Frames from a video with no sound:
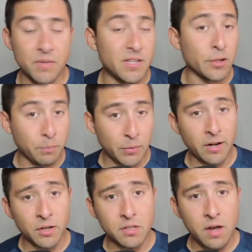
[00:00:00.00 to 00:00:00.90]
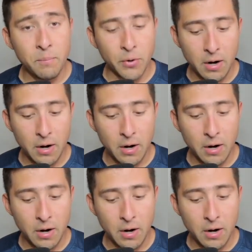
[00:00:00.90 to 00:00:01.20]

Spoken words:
This is a pretty good number,